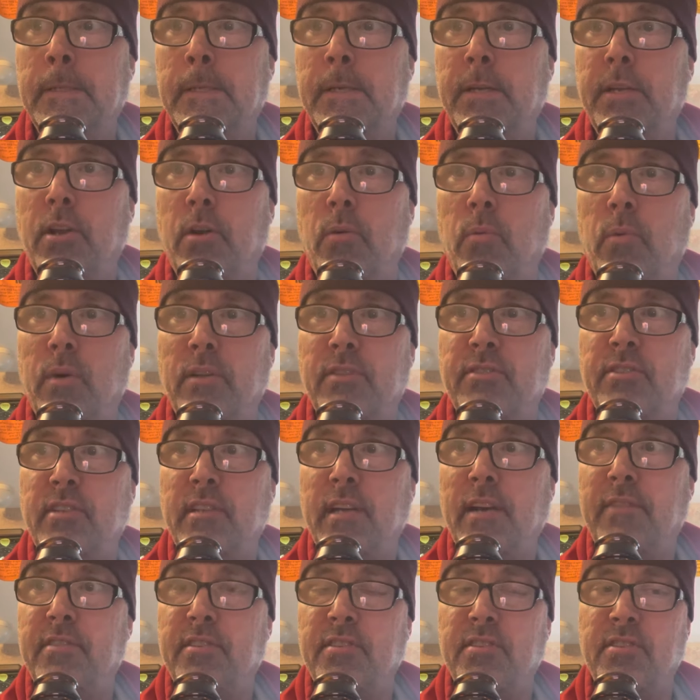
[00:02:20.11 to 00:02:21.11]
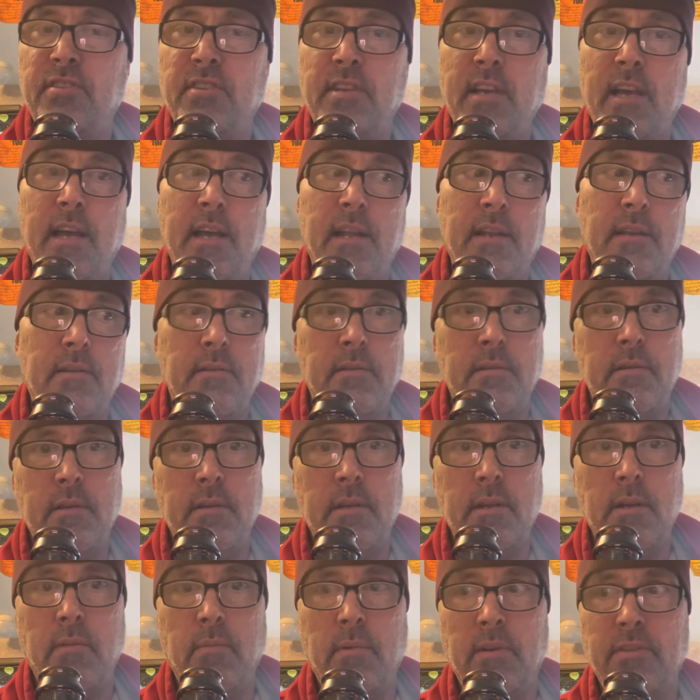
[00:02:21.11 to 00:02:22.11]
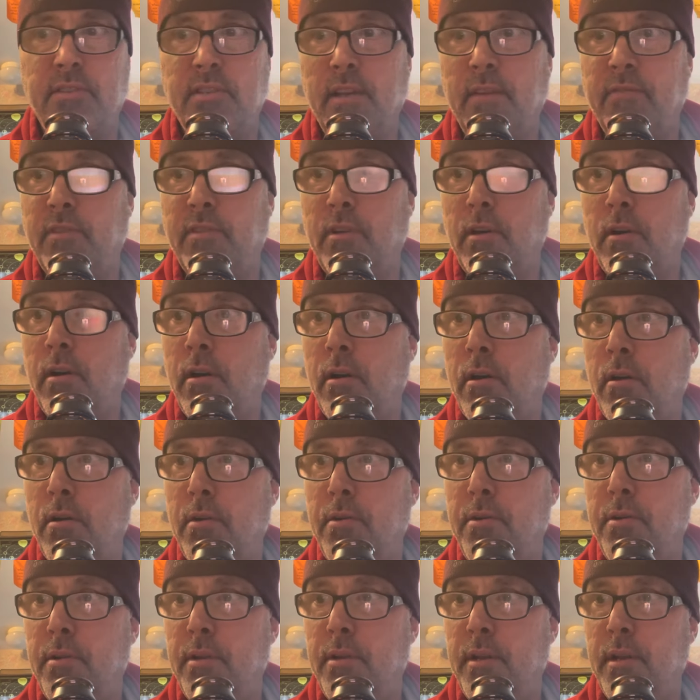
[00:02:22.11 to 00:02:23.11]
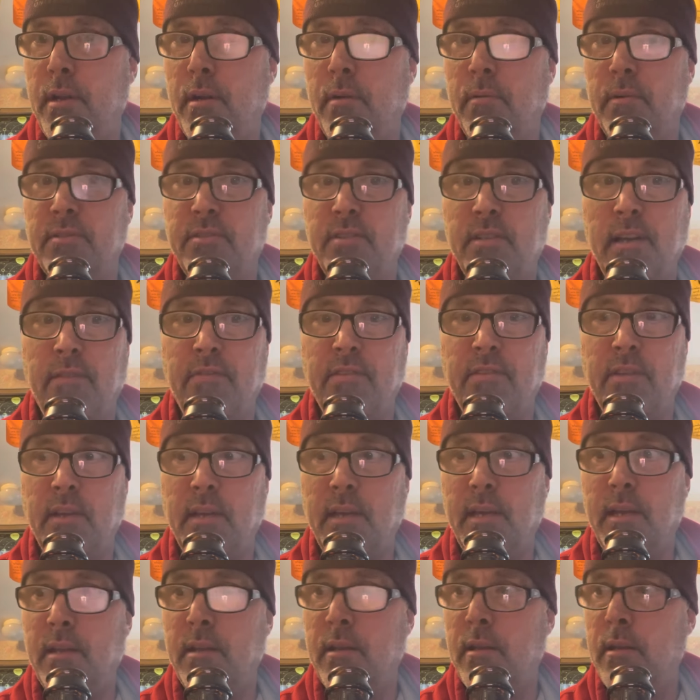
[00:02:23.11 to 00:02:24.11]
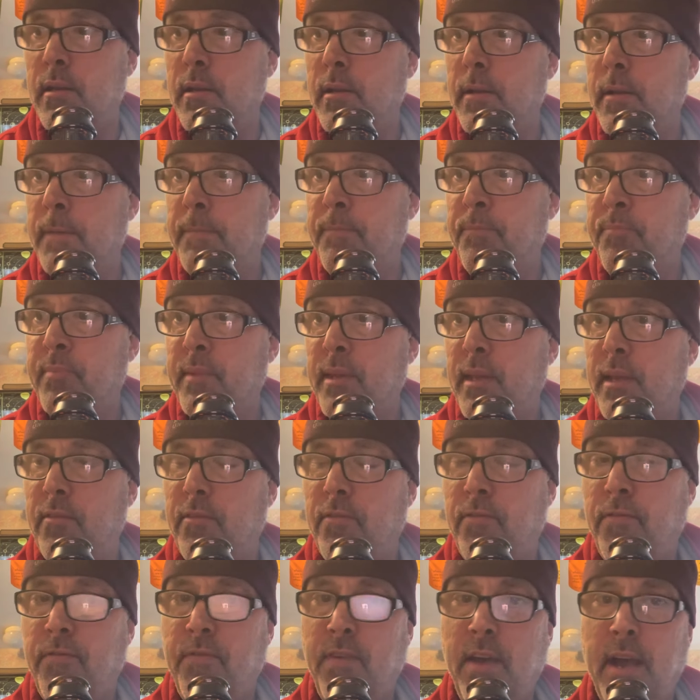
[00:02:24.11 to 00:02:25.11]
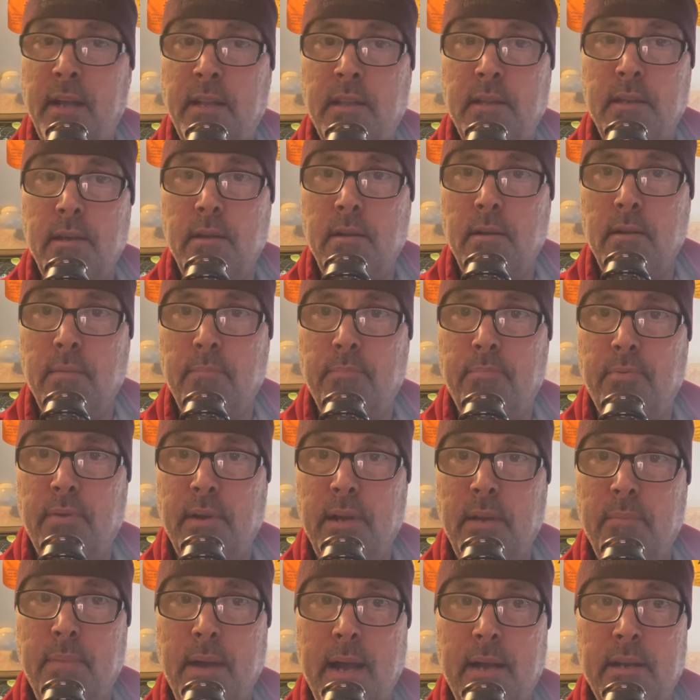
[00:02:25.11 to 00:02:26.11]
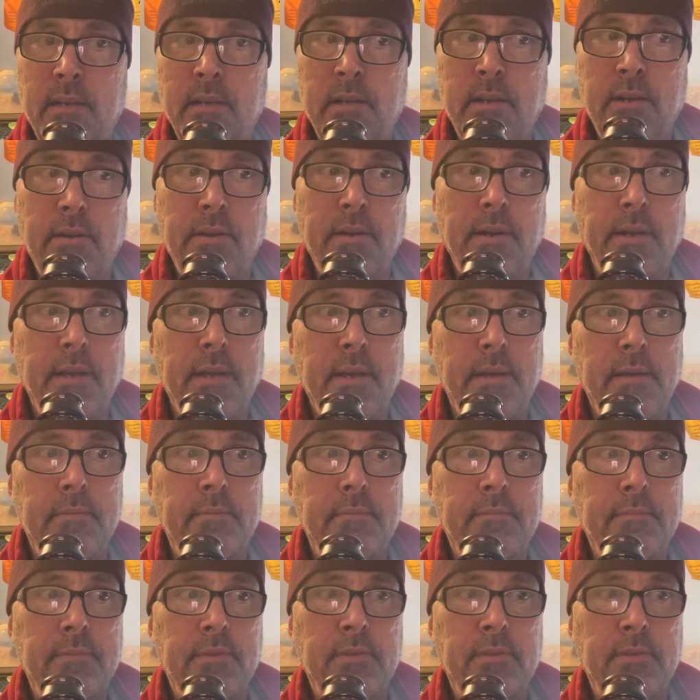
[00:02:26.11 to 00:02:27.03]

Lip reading: You don't want stuff to set. You don't want stuff to harden. You don't want stuff to get infected or breed bacteria.